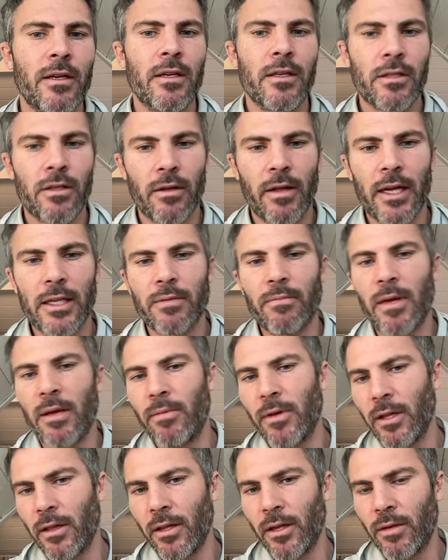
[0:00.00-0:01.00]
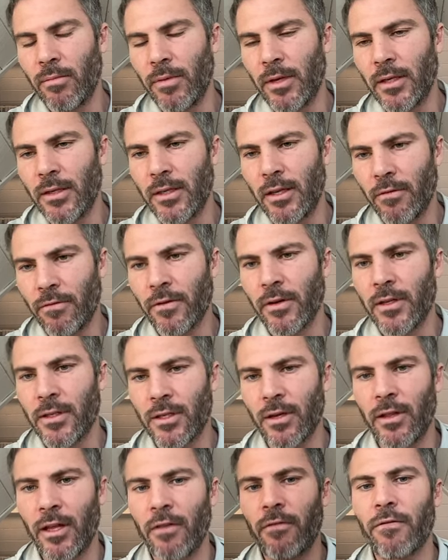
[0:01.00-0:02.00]
So that's maybe a little bit different.
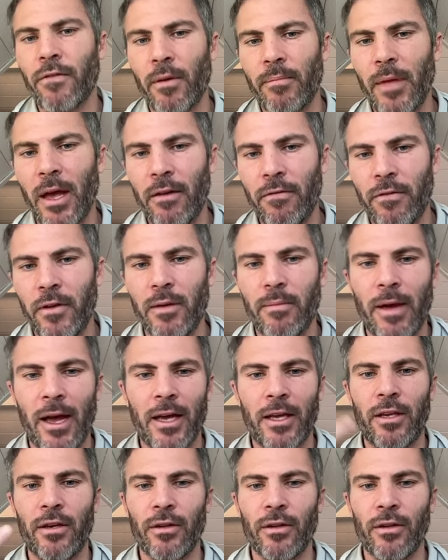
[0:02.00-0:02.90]
So I think from that feedback,